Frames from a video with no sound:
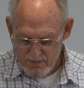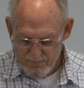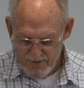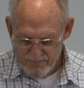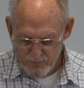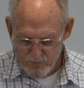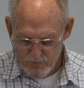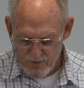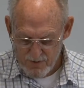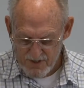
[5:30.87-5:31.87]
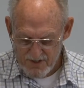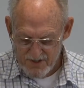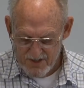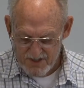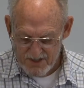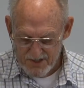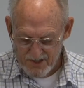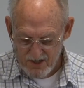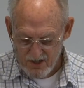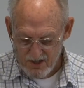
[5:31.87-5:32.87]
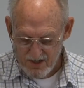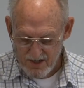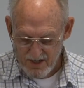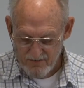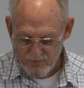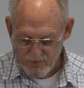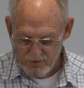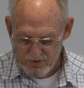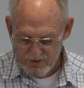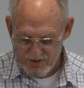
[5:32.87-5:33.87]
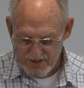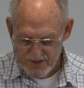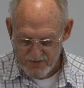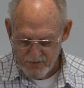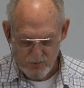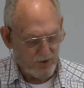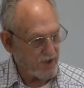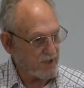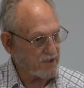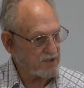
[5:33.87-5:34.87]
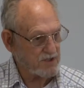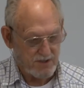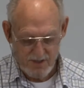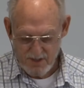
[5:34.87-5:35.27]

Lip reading: before the synagogue and rulers and authorities,